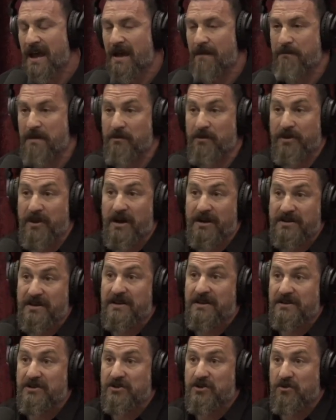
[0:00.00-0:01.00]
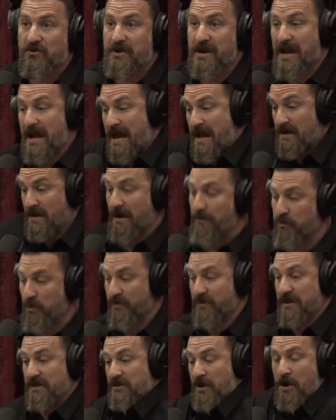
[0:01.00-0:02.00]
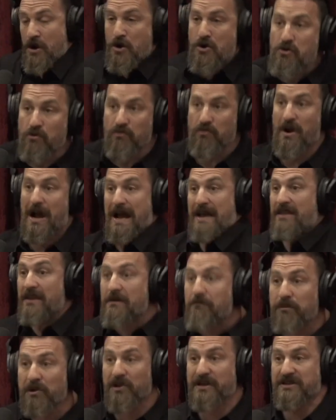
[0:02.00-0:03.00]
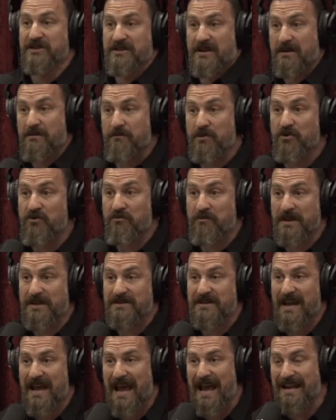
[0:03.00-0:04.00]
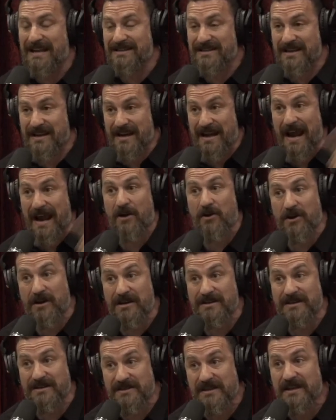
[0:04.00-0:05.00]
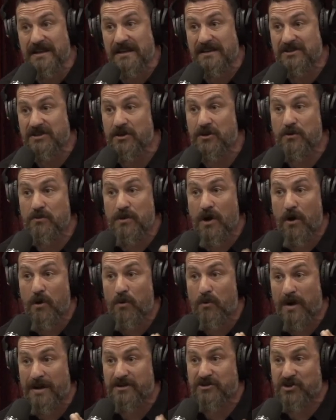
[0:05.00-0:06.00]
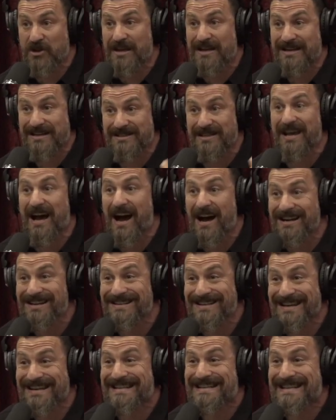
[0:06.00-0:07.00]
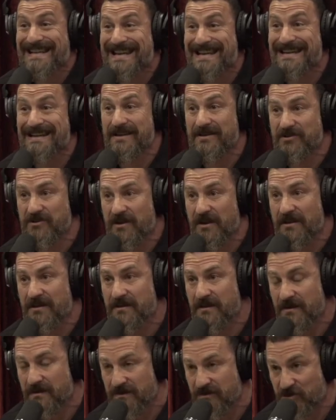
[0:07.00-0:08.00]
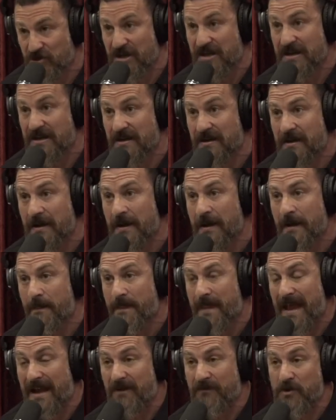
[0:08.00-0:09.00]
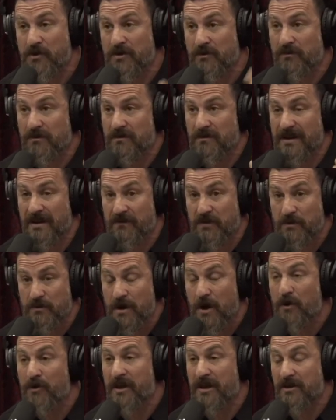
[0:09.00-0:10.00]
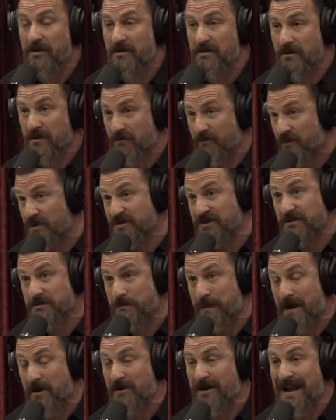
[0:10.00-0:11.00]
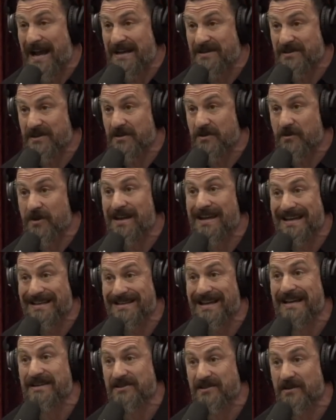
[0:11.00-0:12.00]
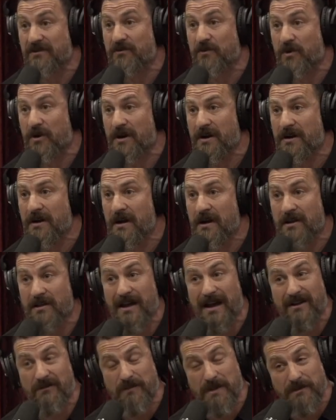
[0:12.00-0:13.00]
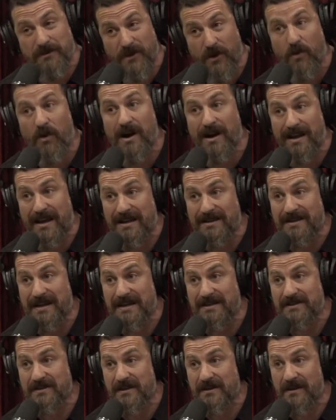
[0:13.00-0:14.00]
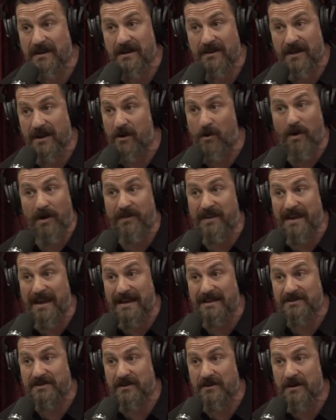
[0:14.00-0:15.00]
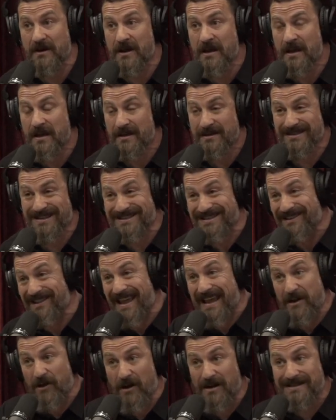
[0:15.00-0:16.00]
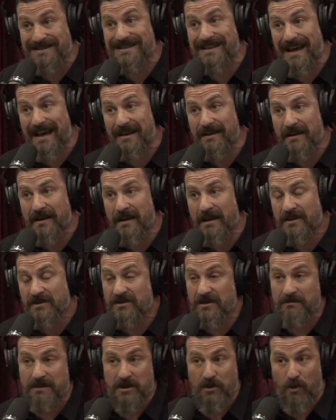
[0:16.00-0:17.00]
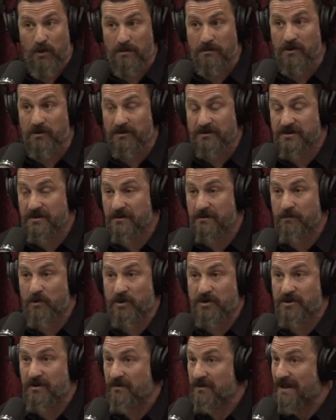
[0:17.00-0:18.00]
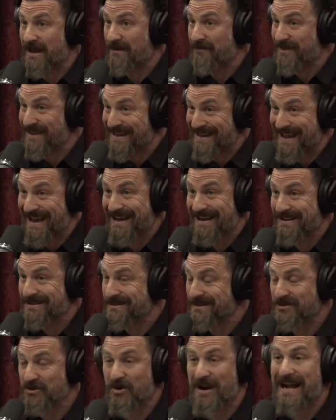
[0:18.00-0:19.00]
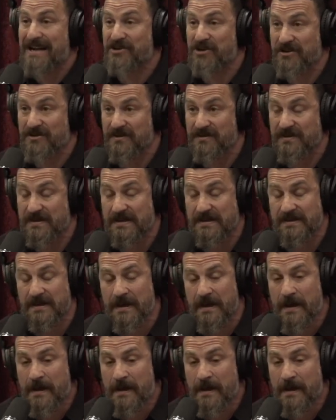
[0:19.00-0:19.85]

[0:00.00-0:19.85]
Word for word: And people with Huntington's chorea end up with these writhing ballistic movements, oh, and it's wow. an inherited disease. So you know what gene, it's the Huntington gene. And if you can, if you know that your, for instance, parent has it, you can get tested for it. A lot of people don't want to get tested; they don't want the answer because it's late onset. So you can be normal a certain portion of your life and then get it. It's a tragic disease.